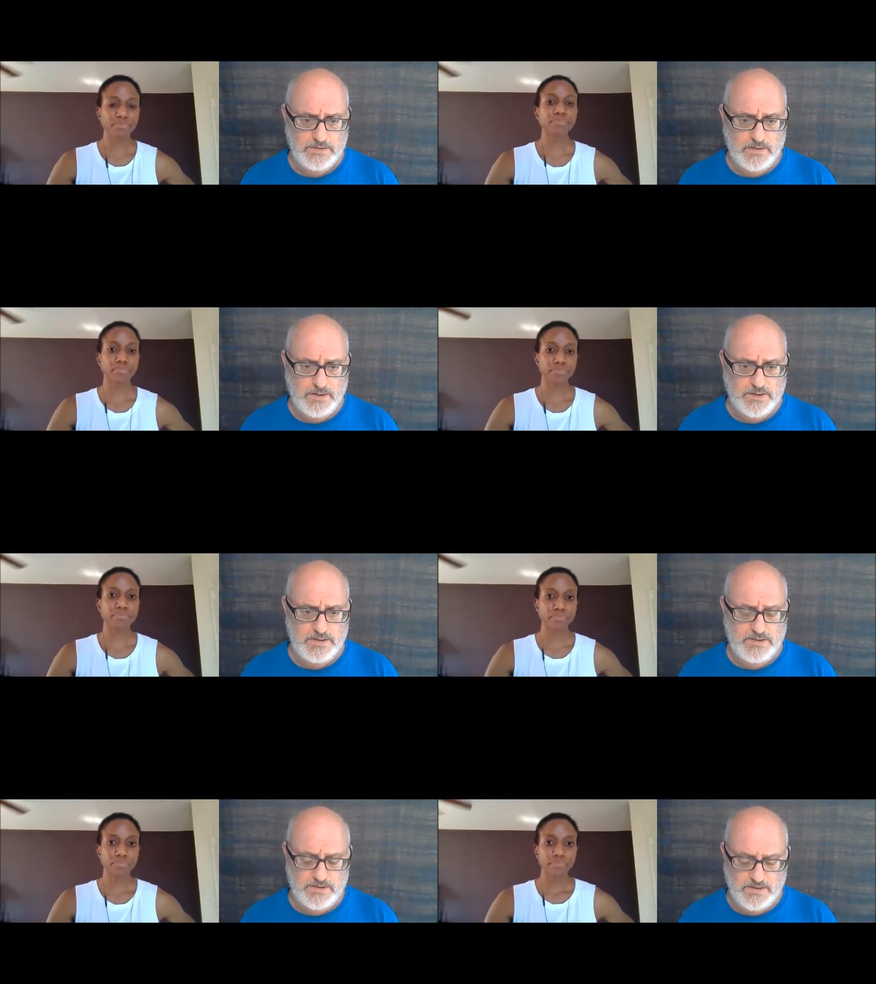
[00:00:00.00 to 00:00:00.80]
Speaker 1: so
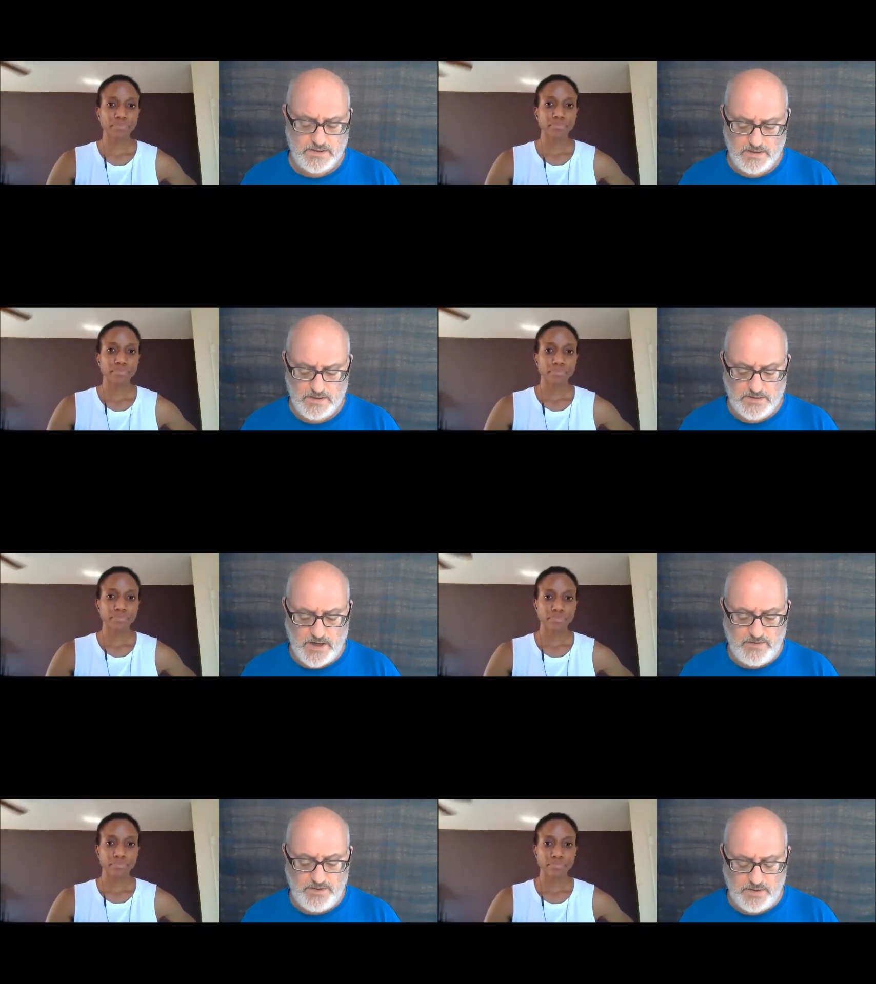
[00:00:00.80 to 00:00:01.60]
this is so
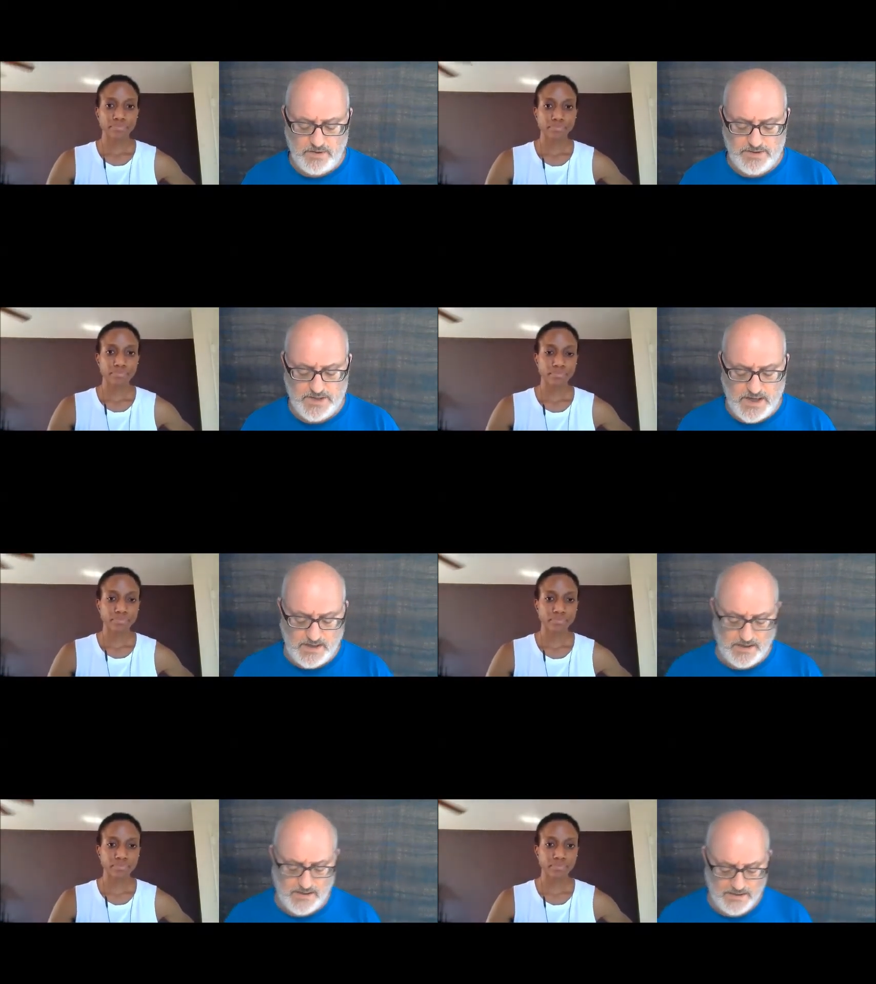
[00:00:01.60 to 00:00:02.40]
everything you're
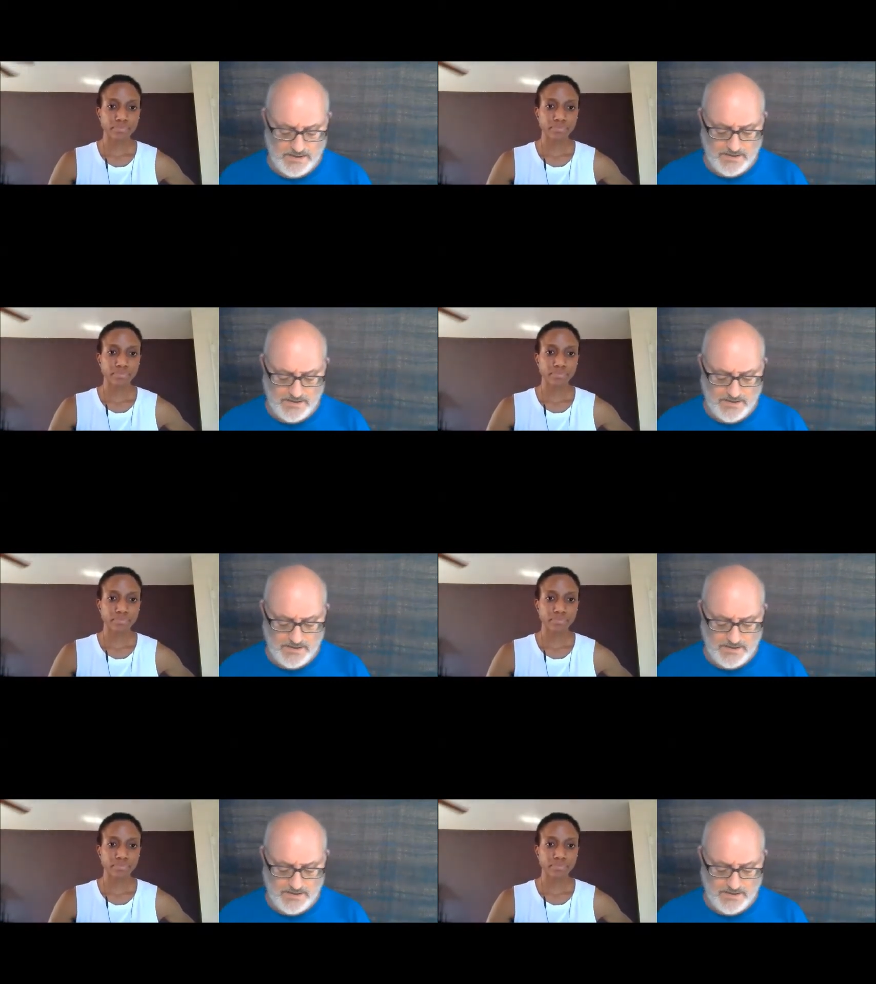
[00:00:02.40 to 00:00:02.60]
saying